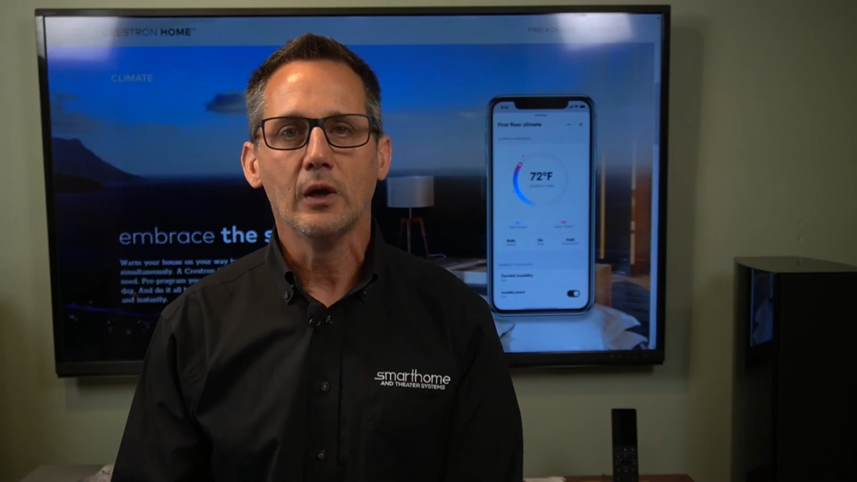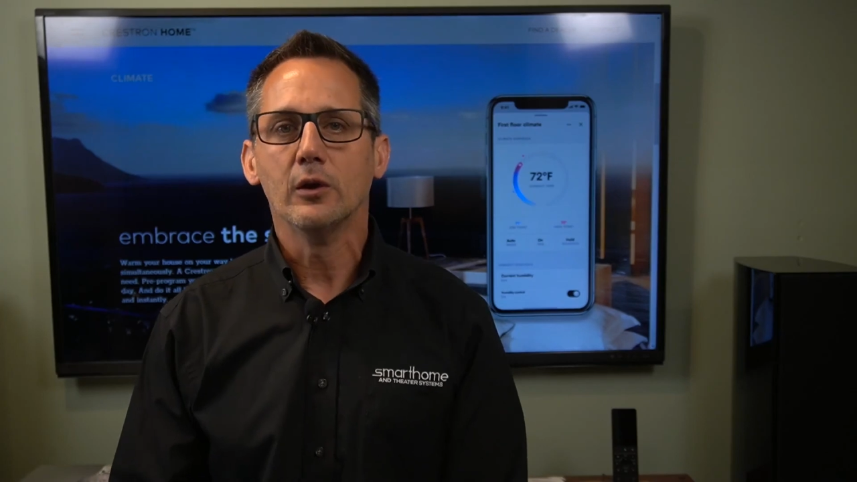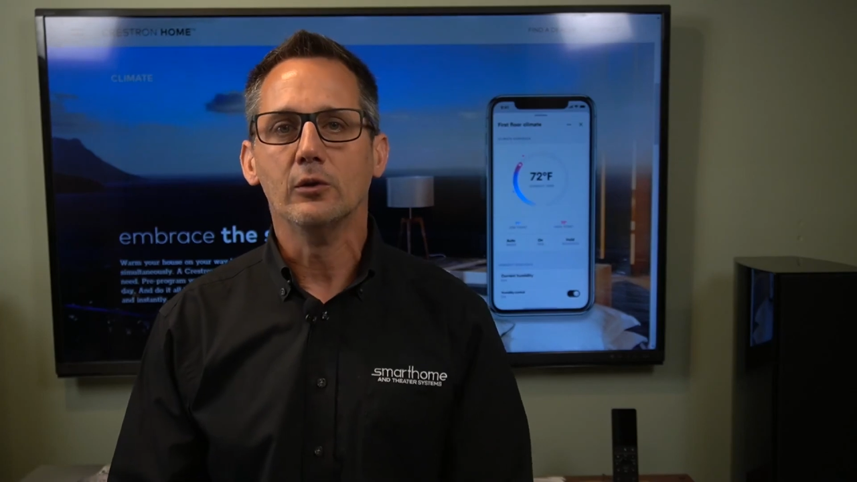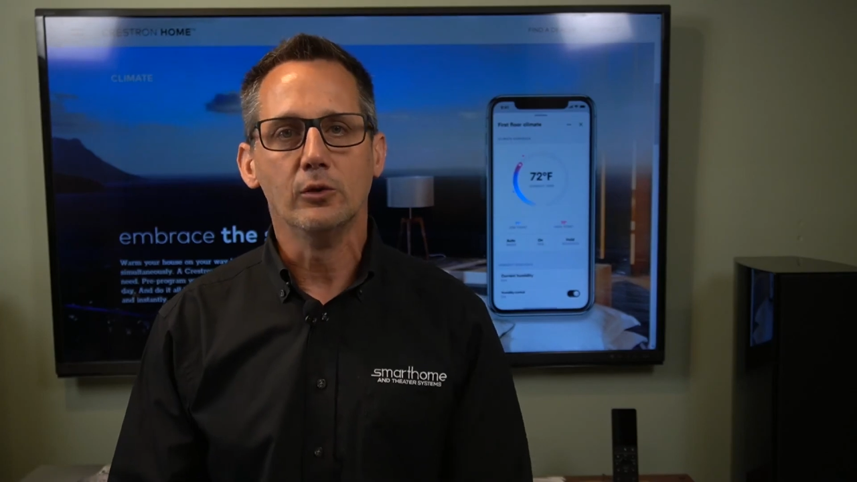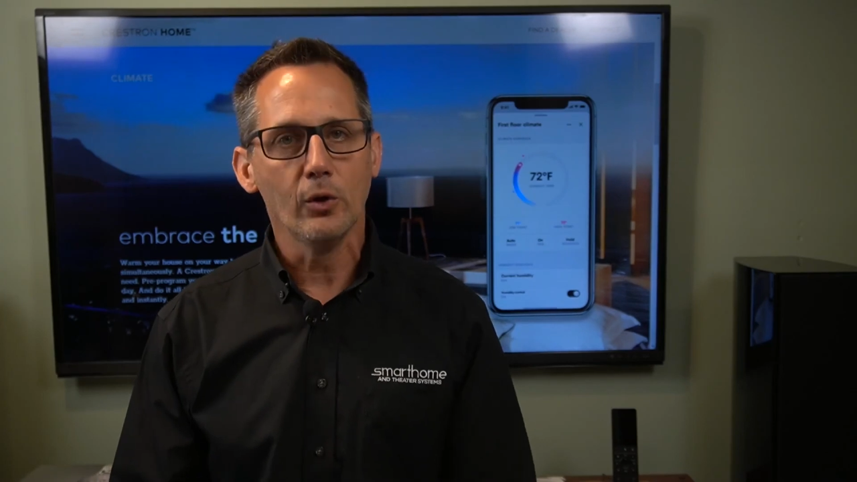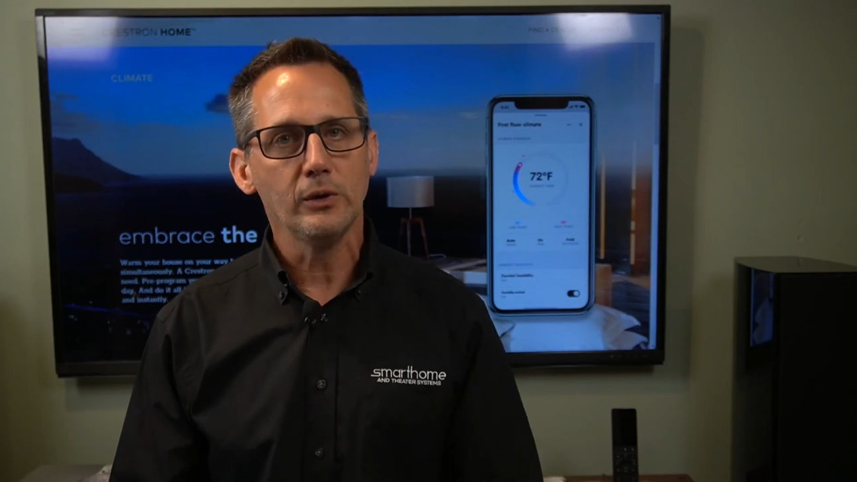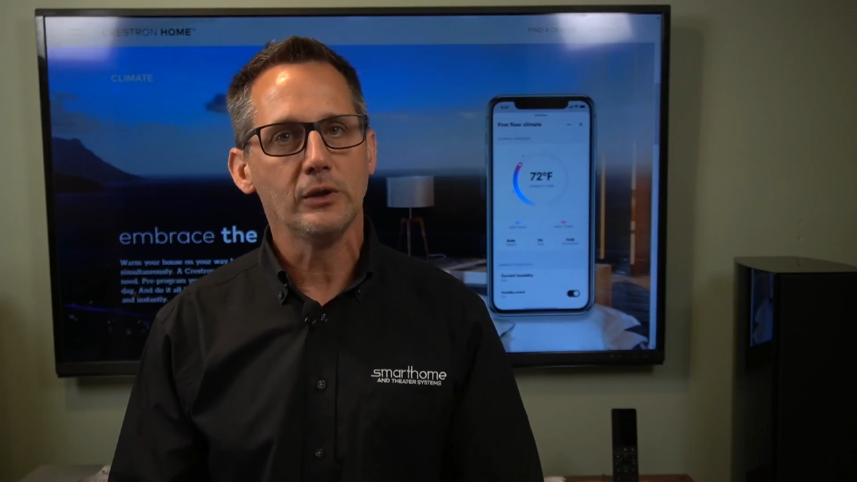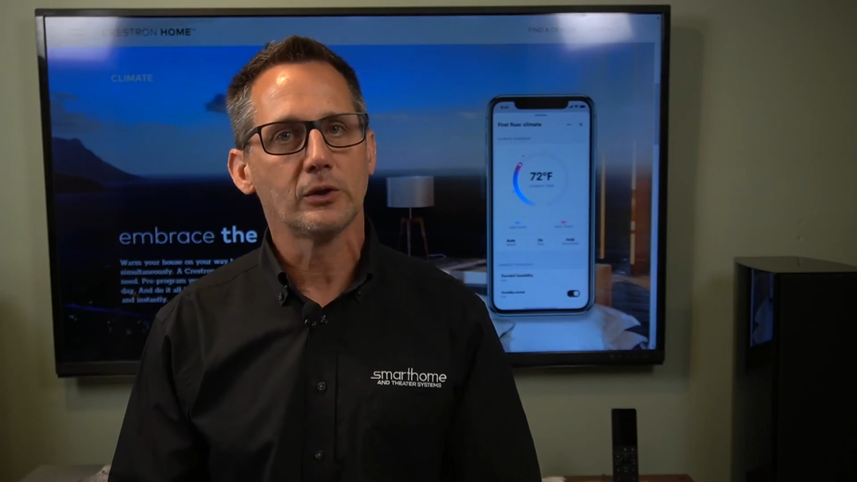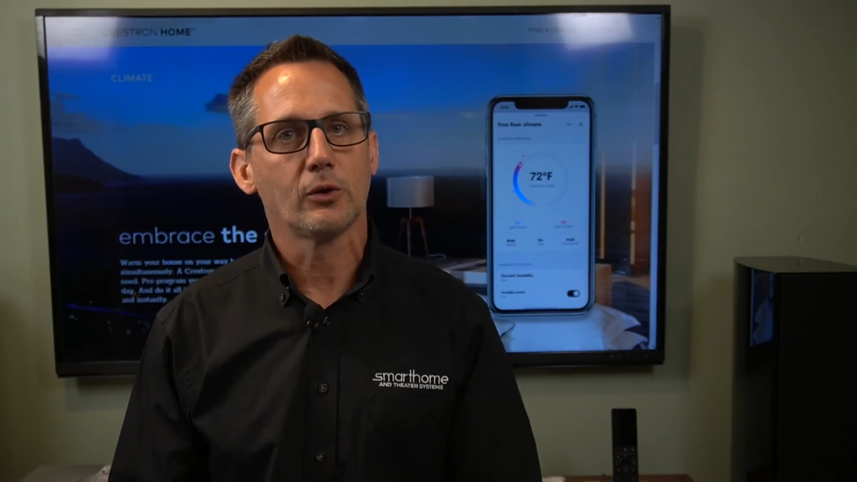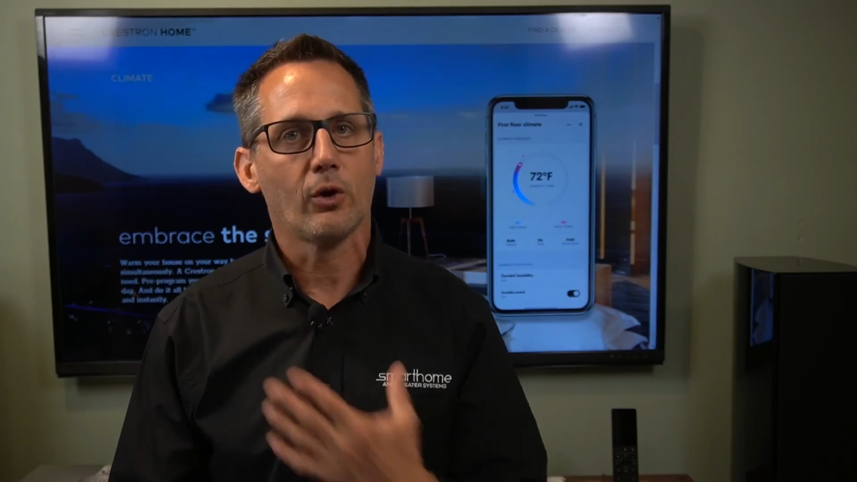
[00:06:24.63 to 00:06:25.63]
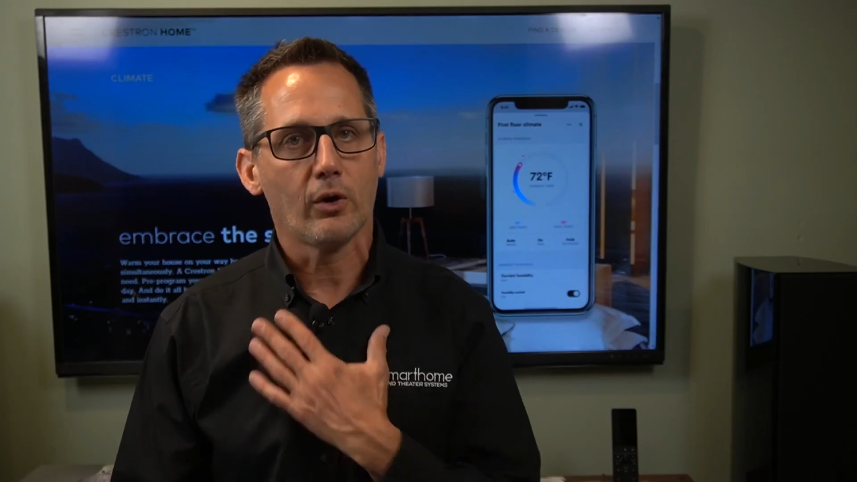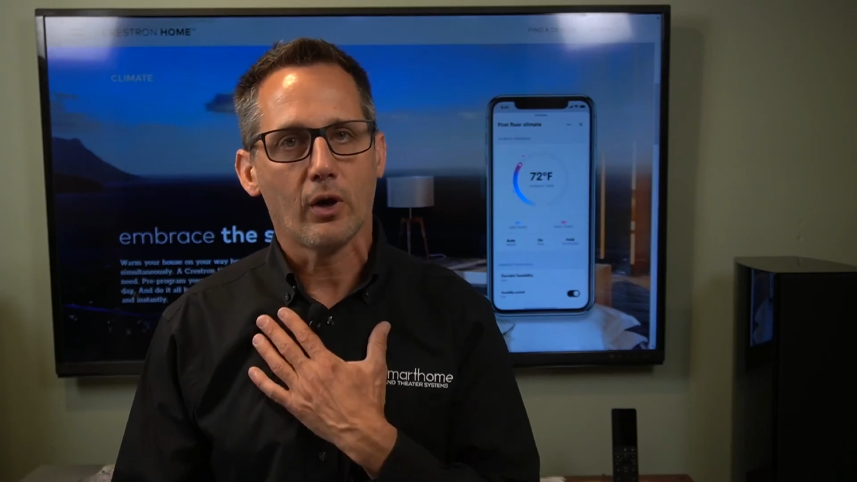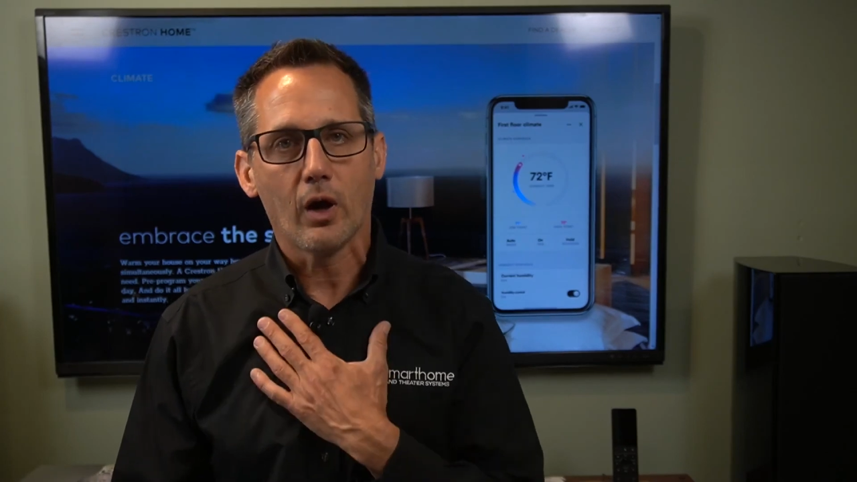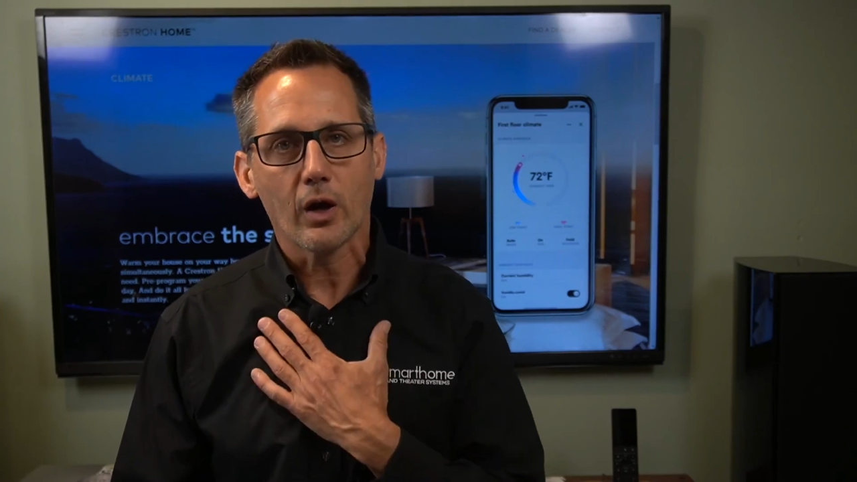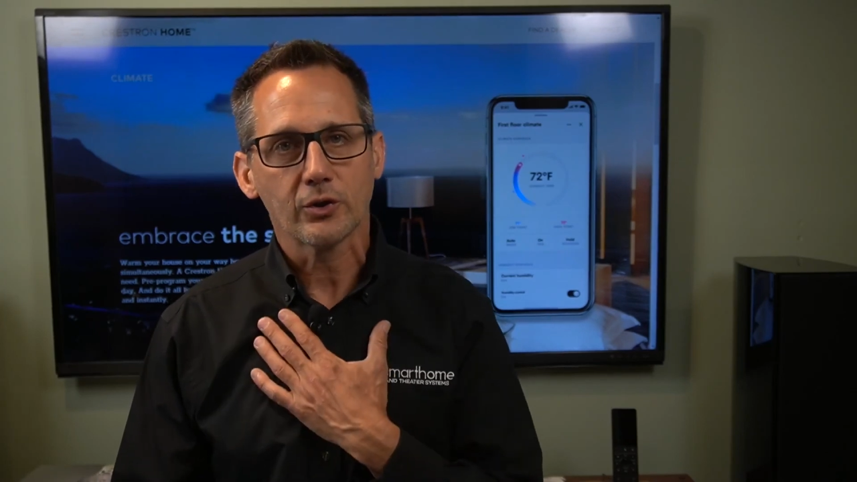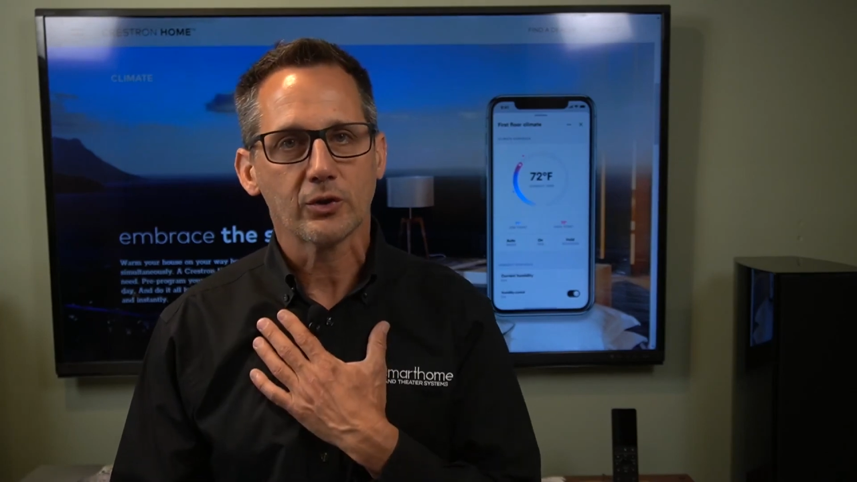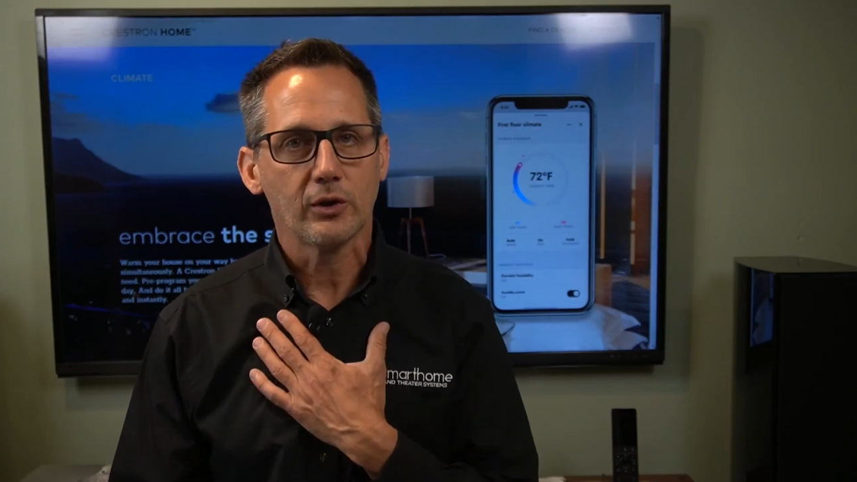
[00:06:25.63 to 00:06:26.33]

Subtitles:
No need to call us,